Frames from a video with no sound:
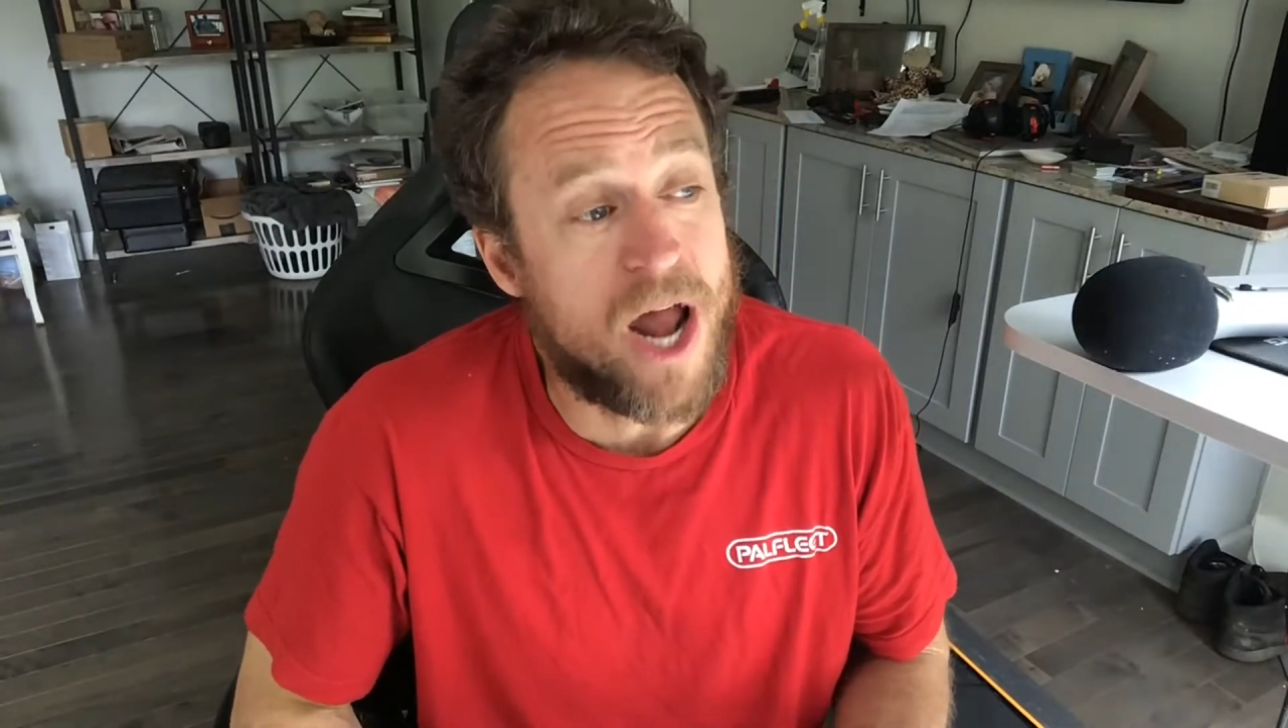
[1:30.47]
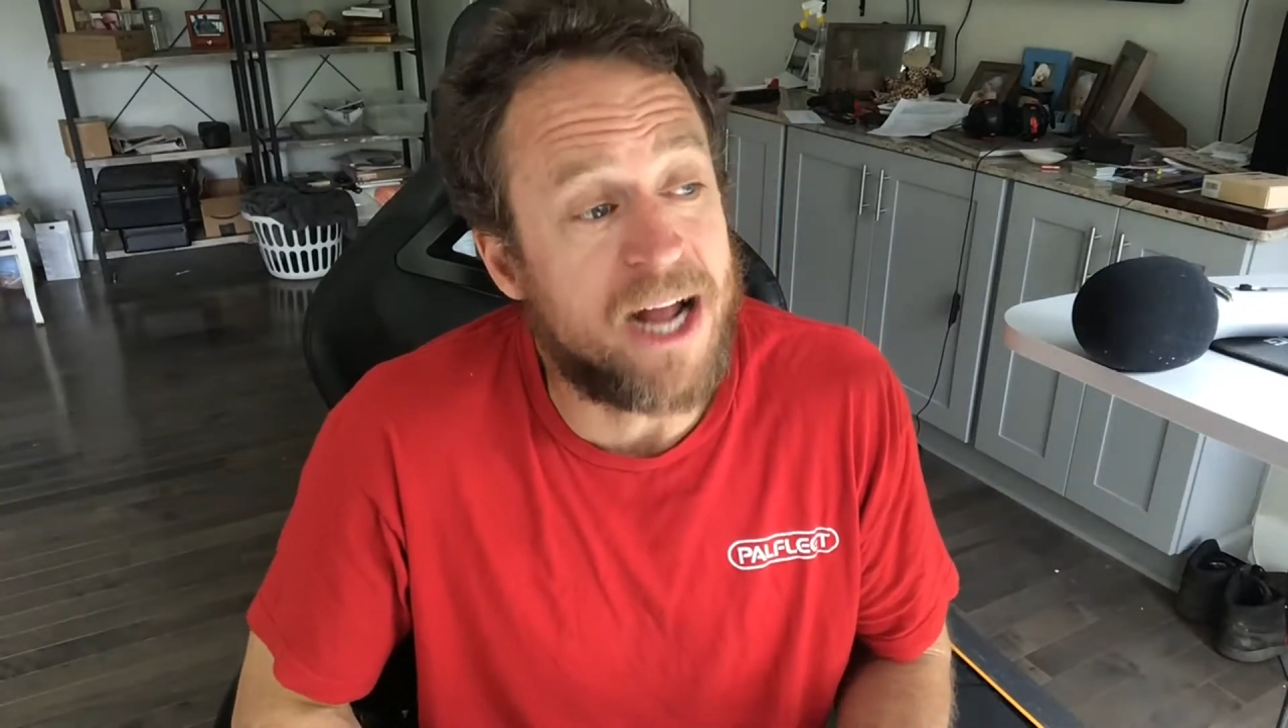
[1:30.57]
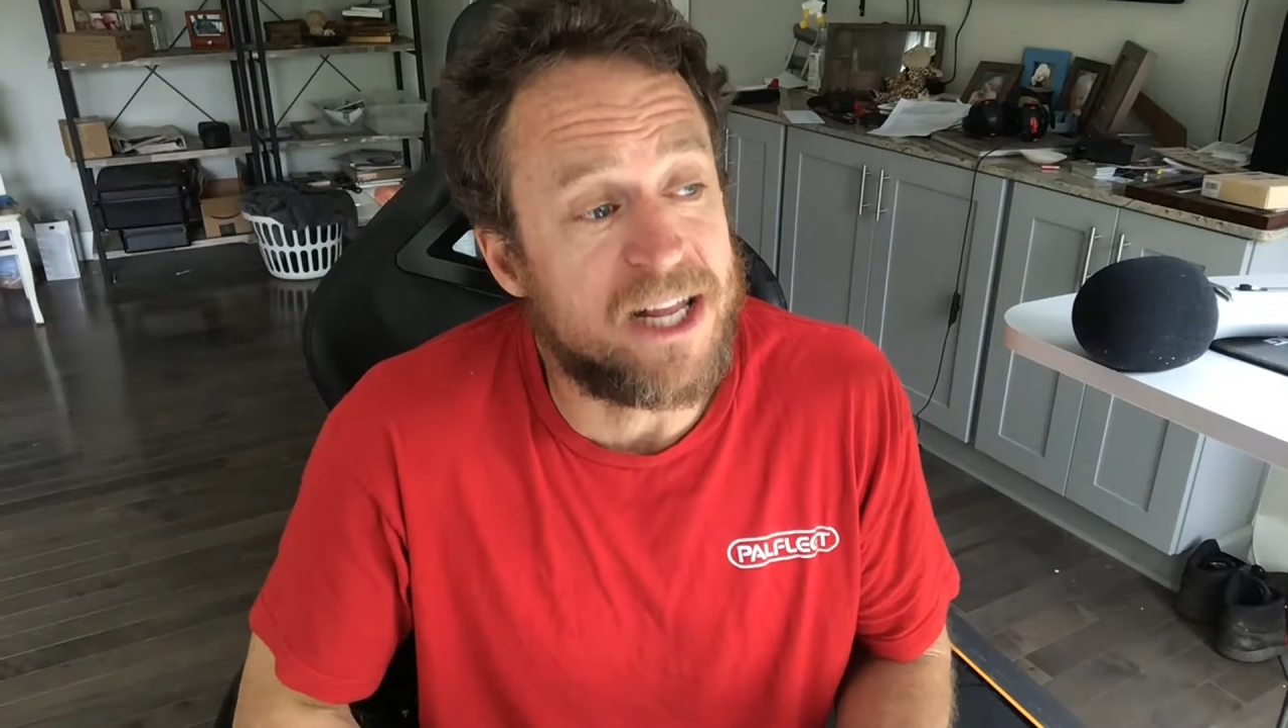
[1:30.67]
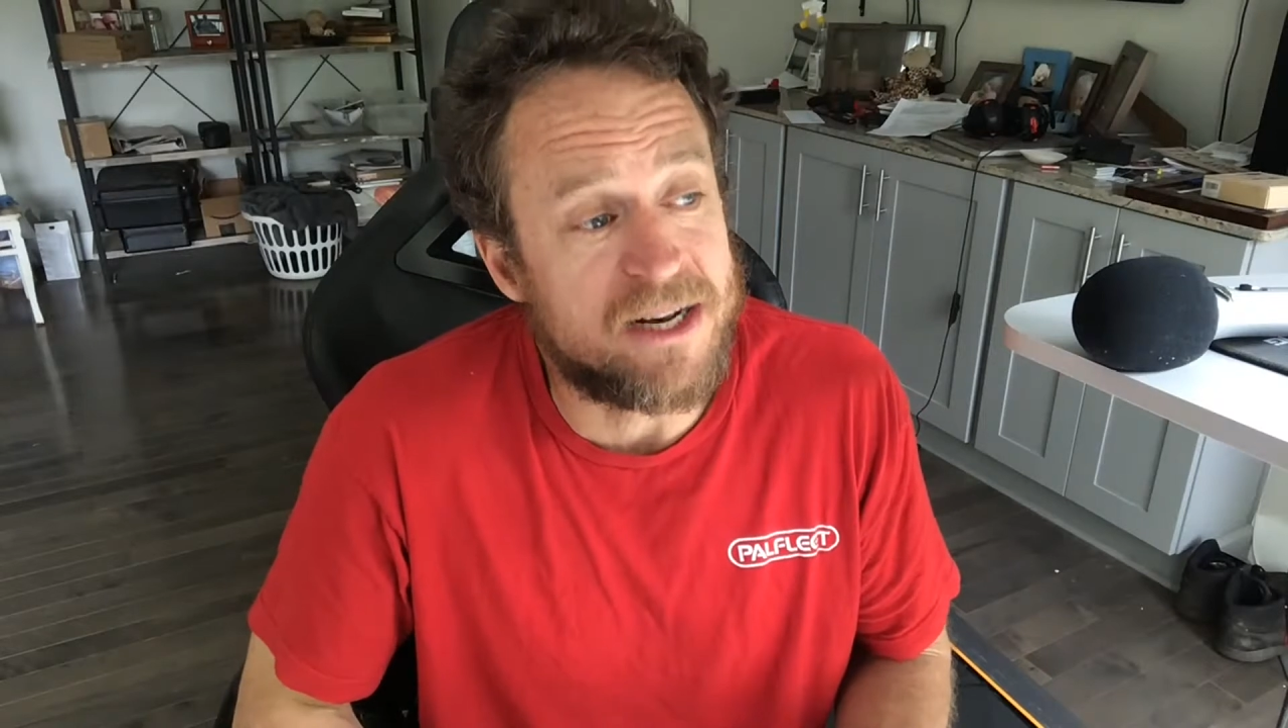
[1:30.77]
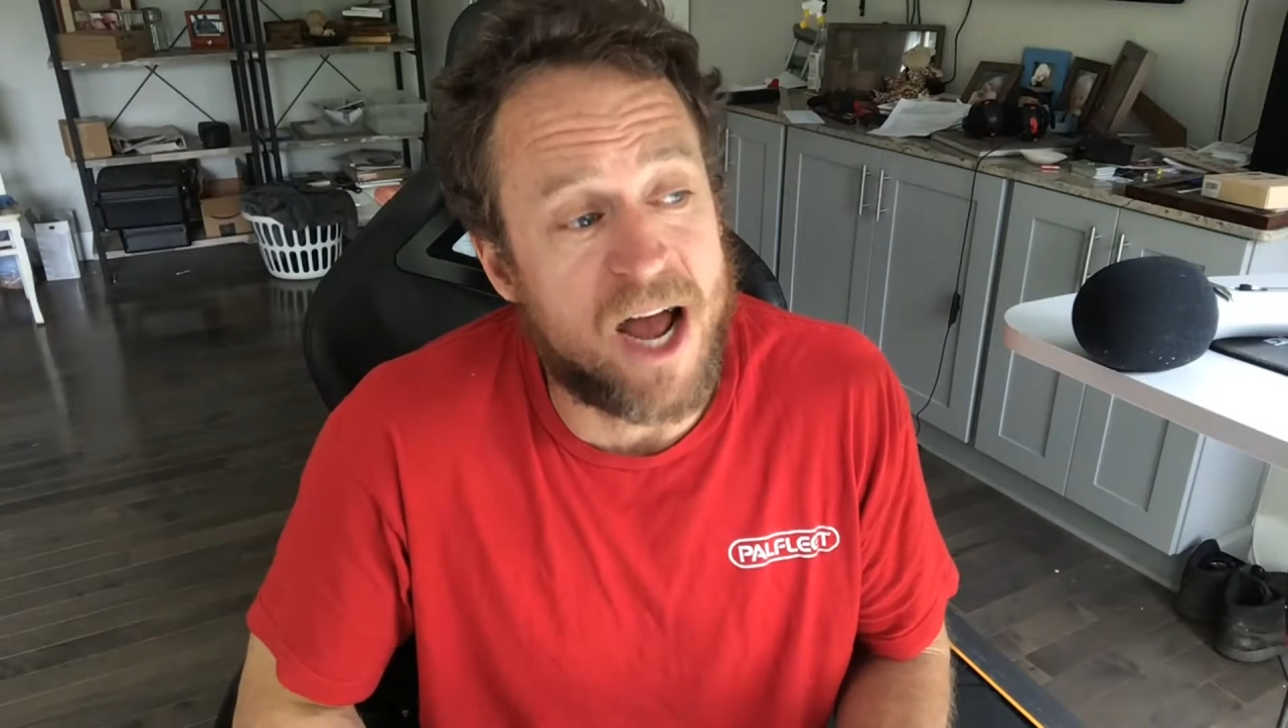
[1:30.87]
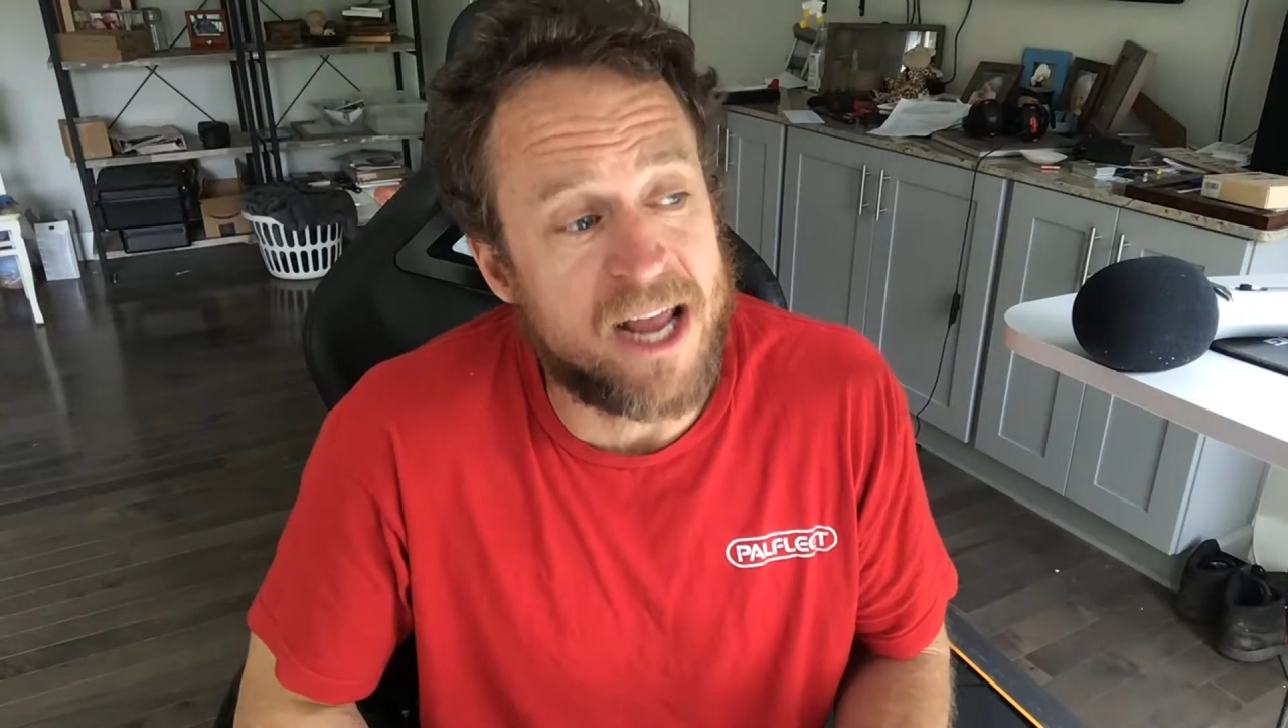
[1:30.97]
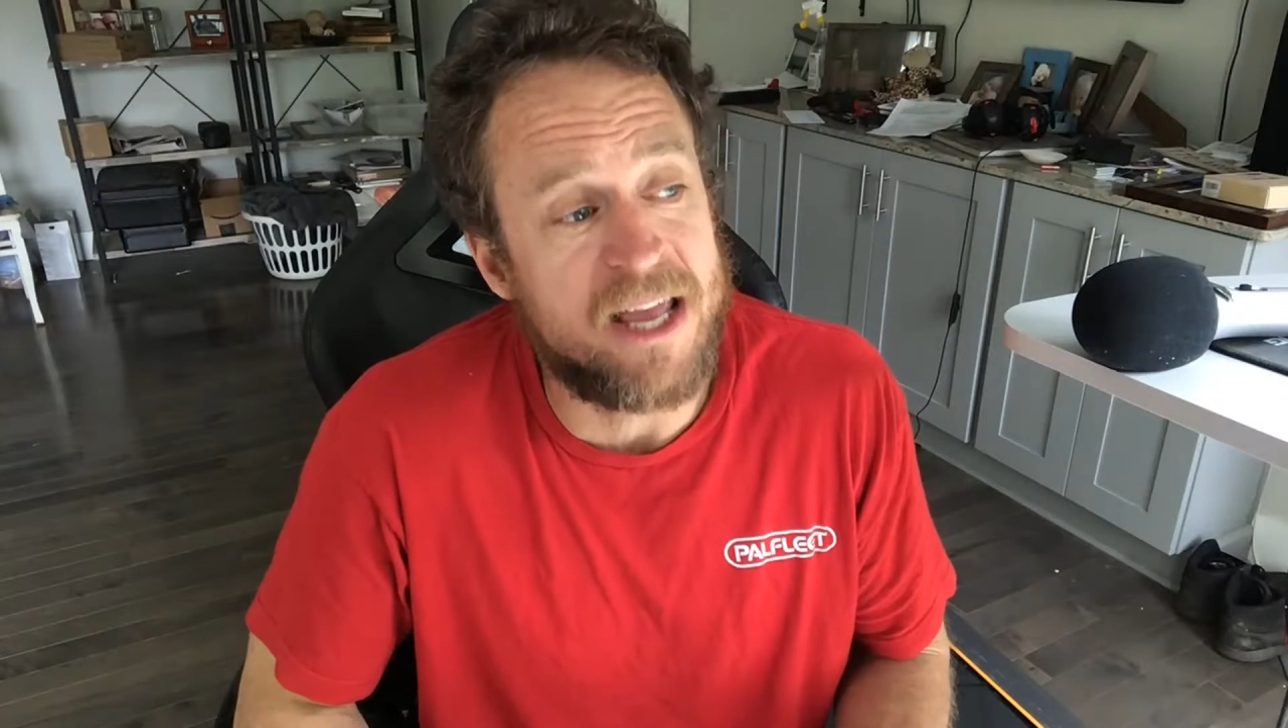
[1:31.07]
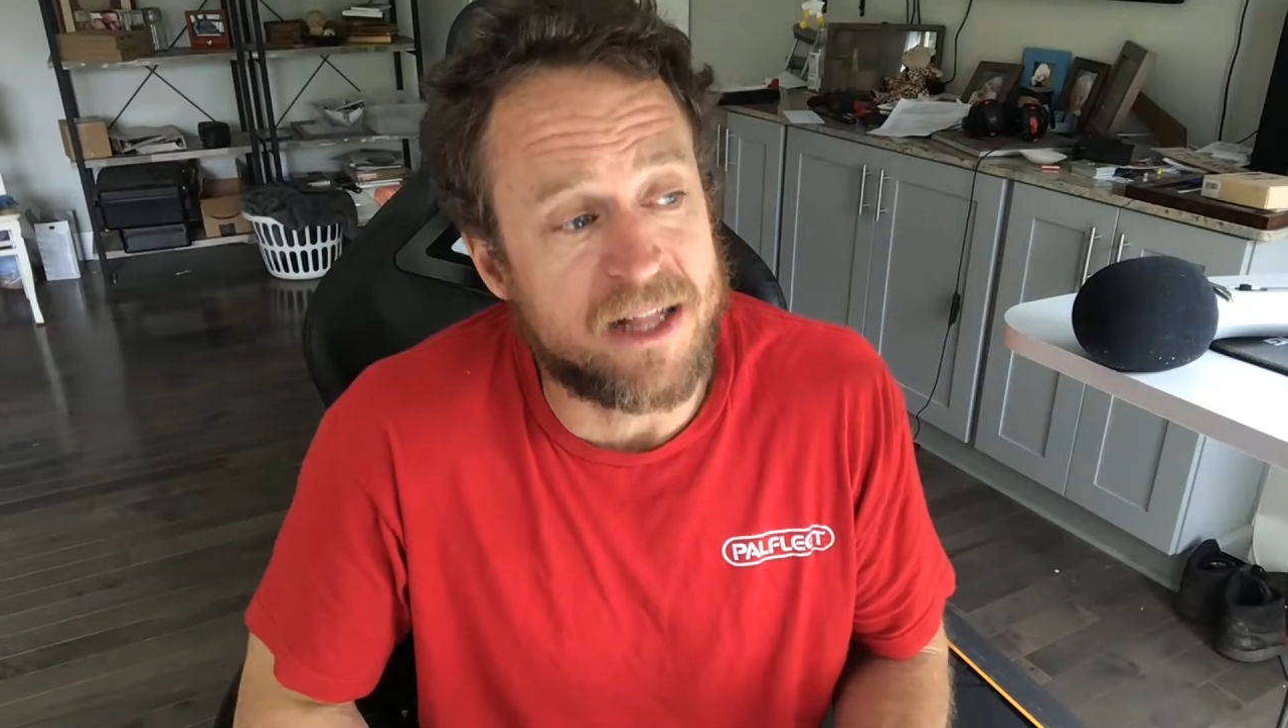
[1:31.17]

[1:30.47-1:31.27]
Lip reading: I get